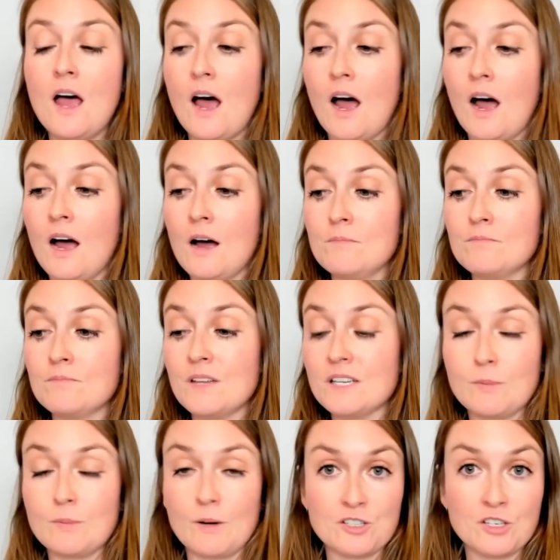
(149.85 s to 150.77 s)

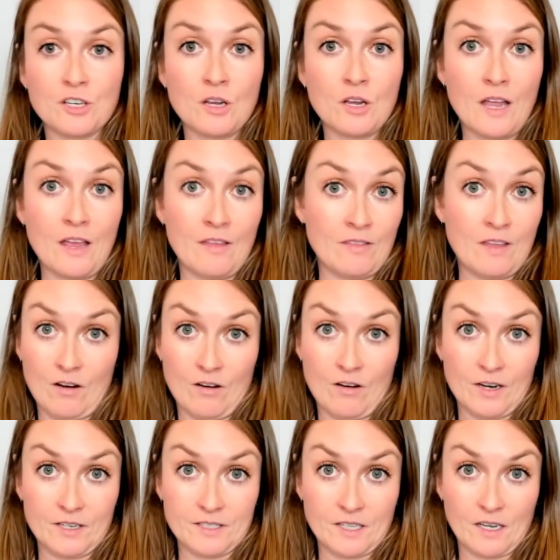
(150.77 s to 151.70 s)
especially in the
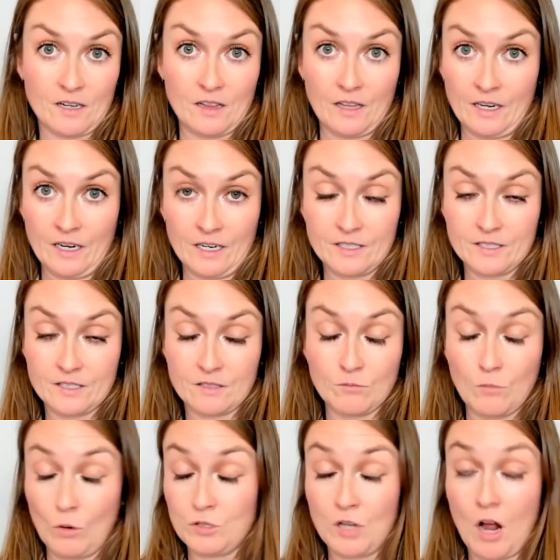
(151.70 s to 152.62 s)
areas that clinics
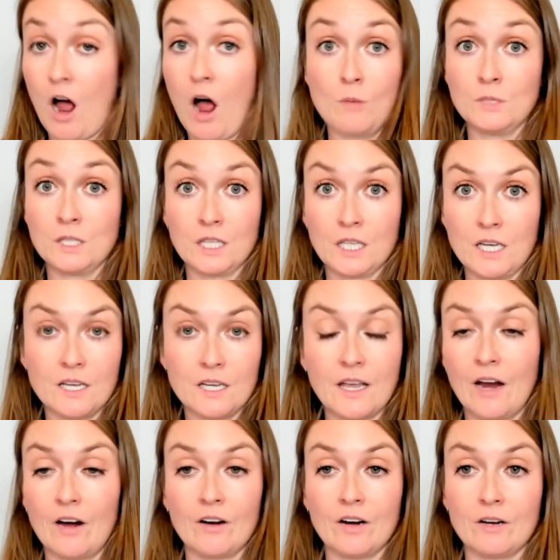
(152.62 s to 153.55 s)
most commonly
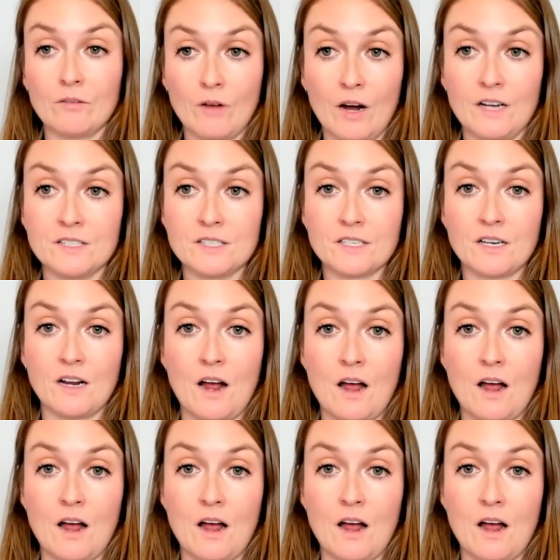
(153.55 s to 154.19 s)
carry risk.